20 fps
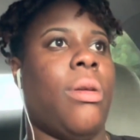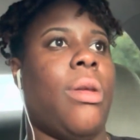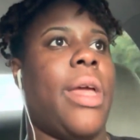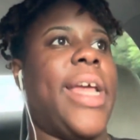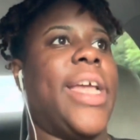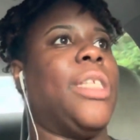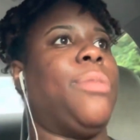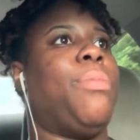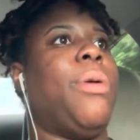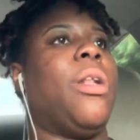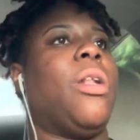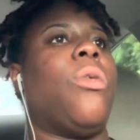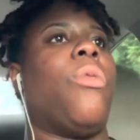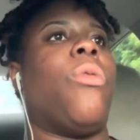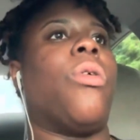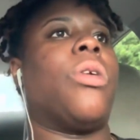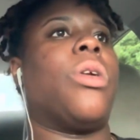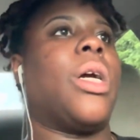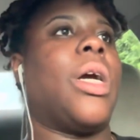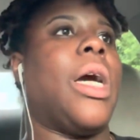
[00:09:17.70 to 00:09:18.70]
And speak the
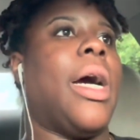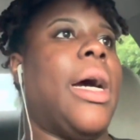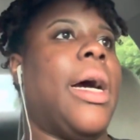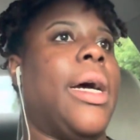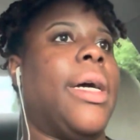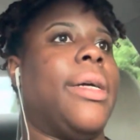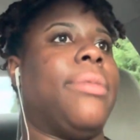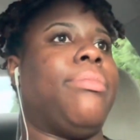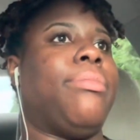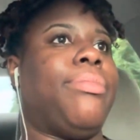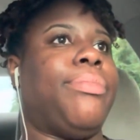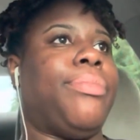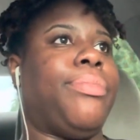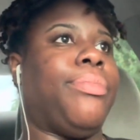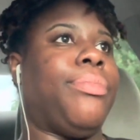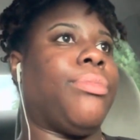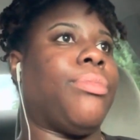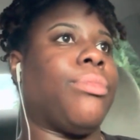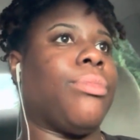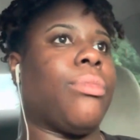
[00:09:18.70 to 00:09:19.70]
word of God.
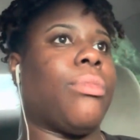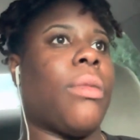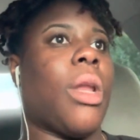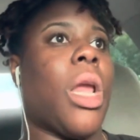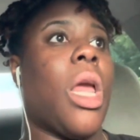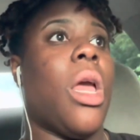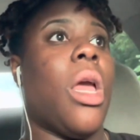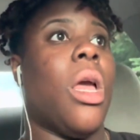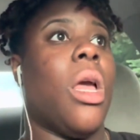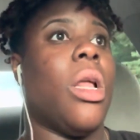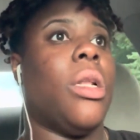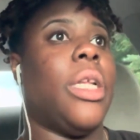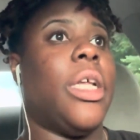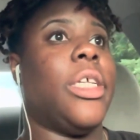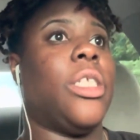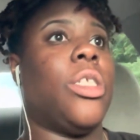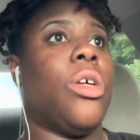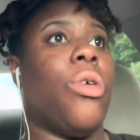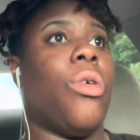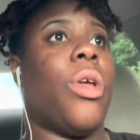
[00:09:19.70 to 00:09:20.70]

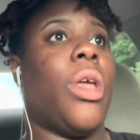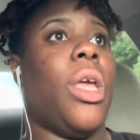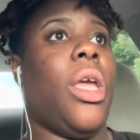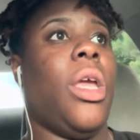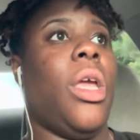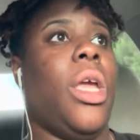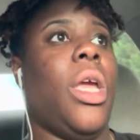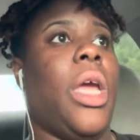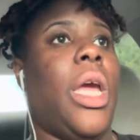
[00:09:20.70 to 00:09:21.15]
That's so key.